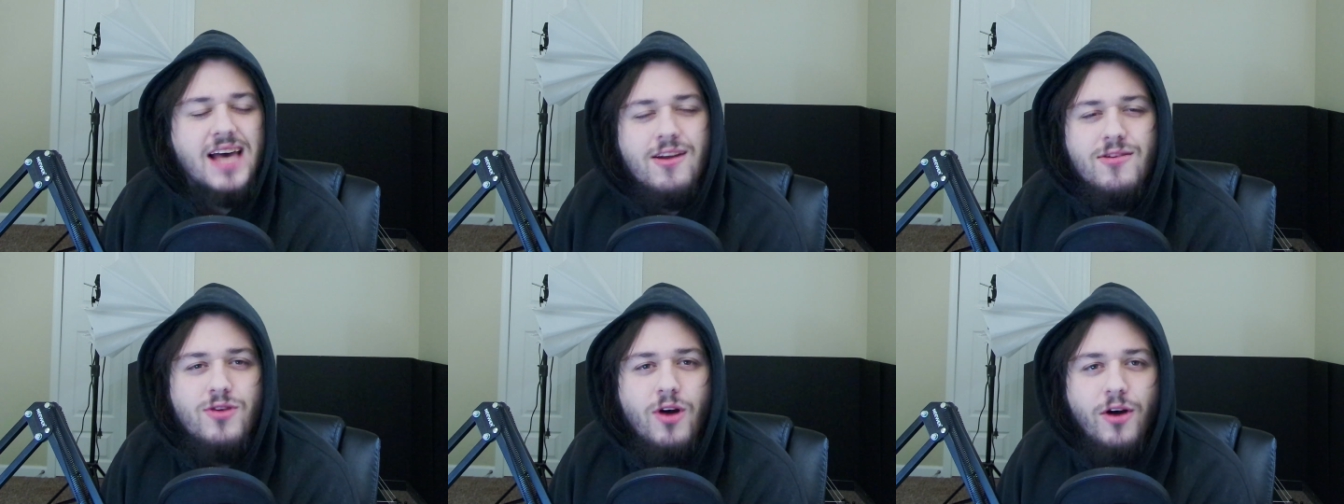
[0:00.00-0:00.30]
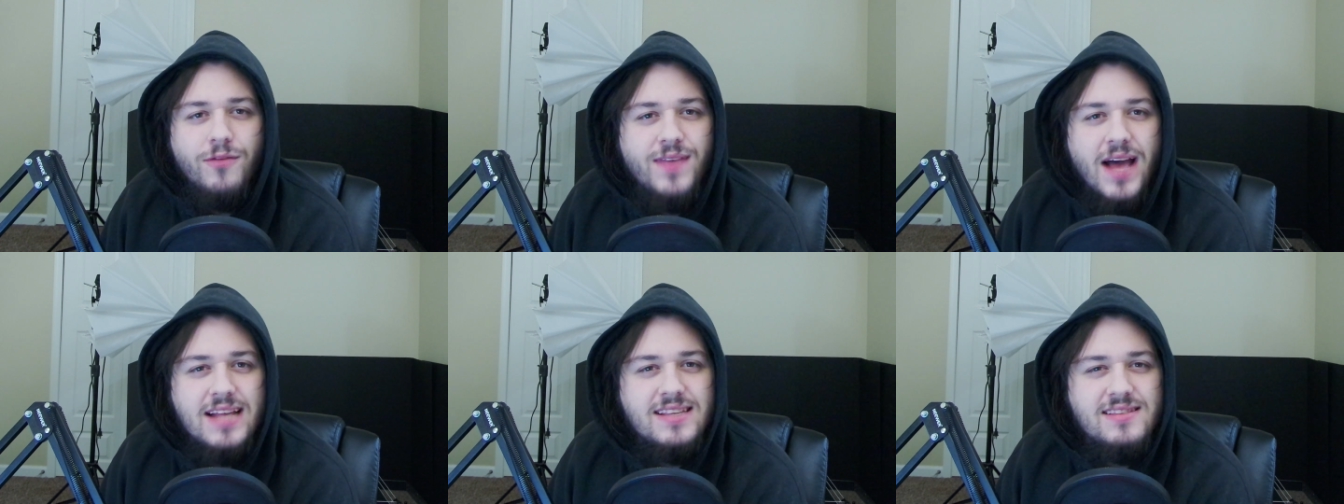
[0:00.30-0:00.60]
I don't know
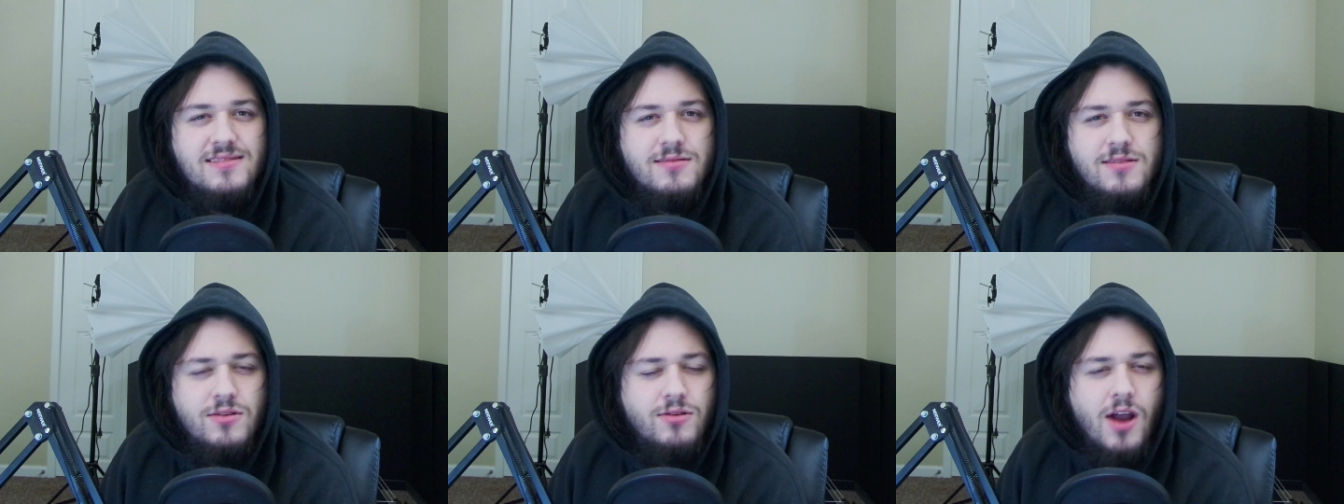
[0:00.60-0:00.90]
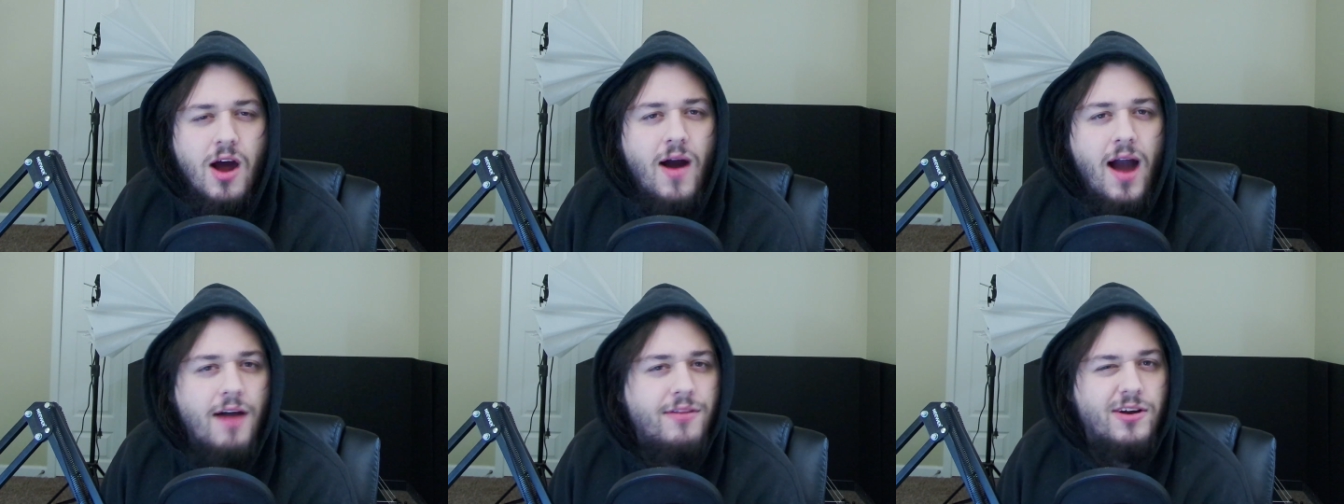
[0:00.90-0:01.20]
if that's, you
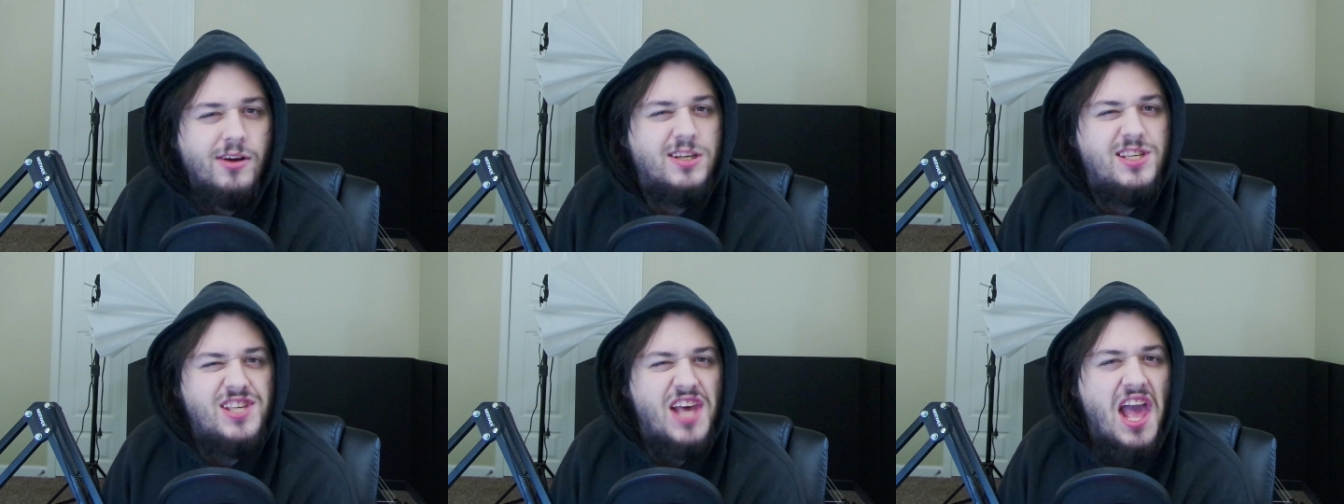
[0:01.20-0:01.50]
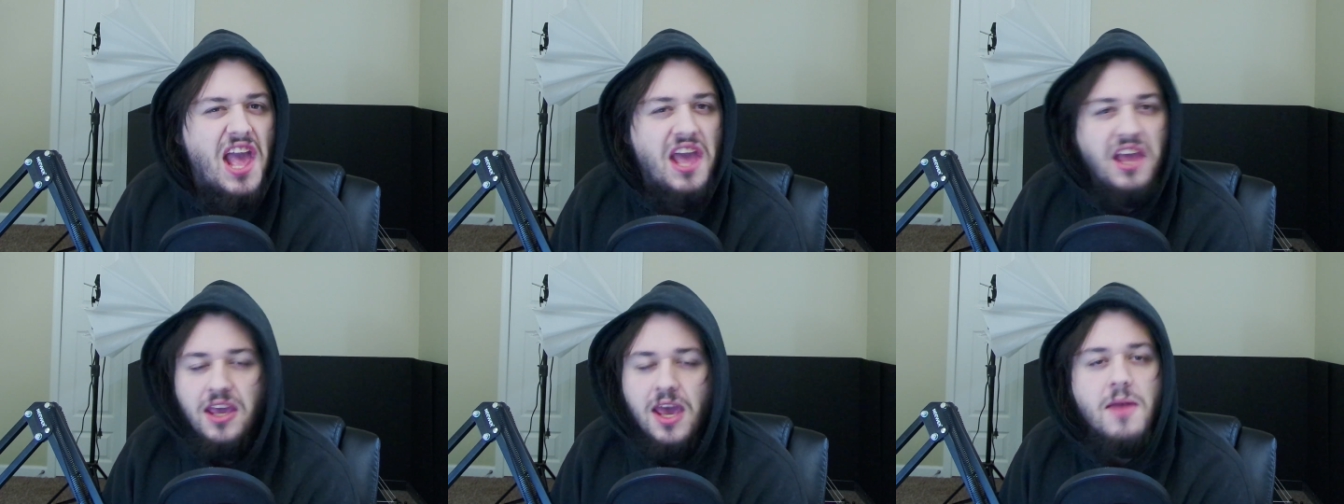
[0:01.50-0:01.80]
know, how they're
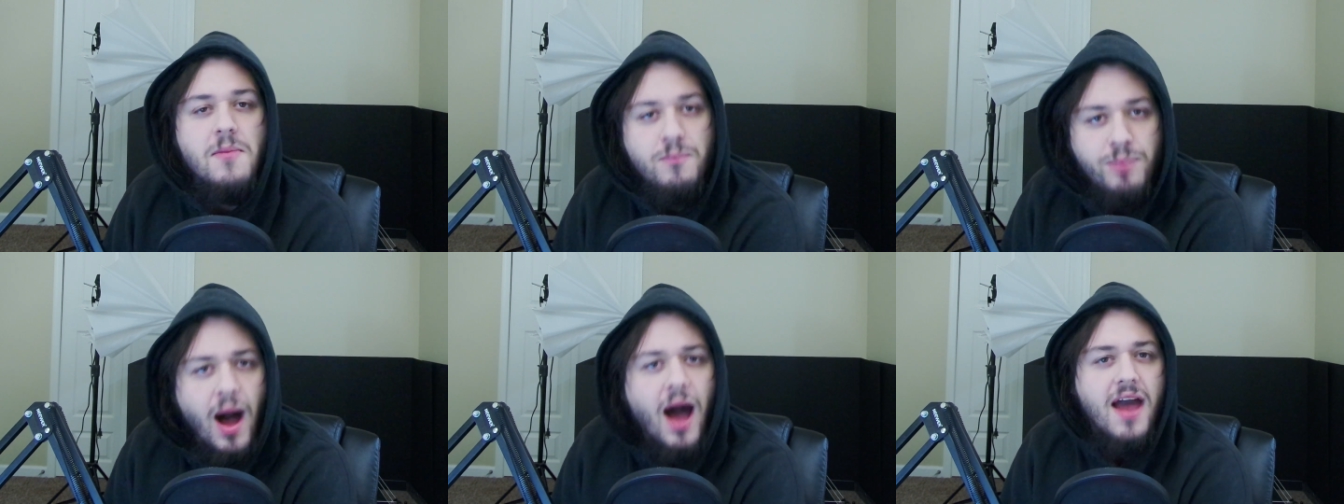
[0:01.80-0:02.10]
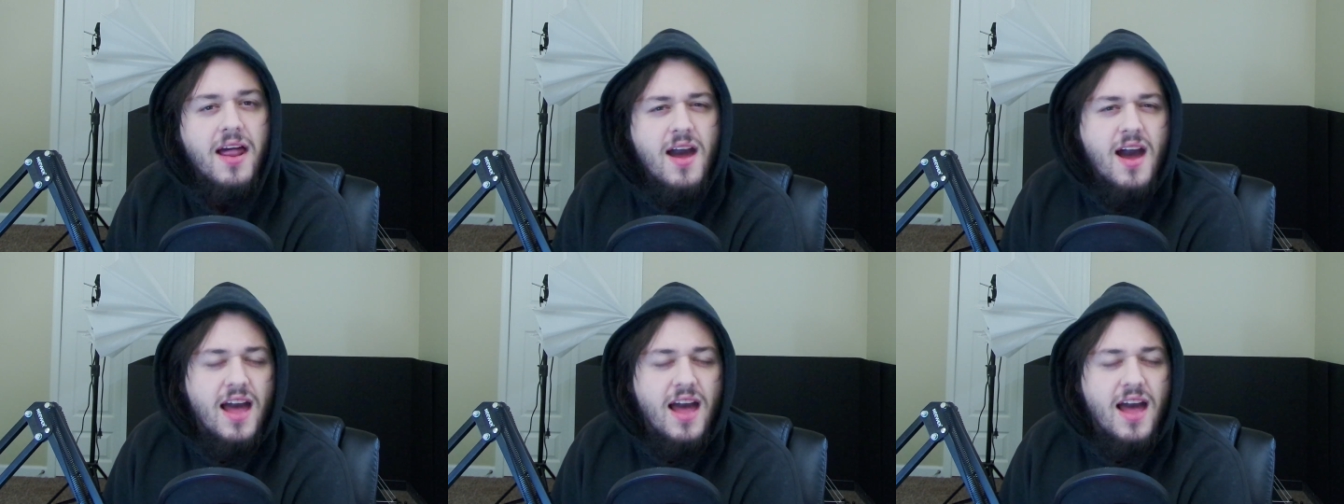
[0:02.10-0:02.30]
saying it, but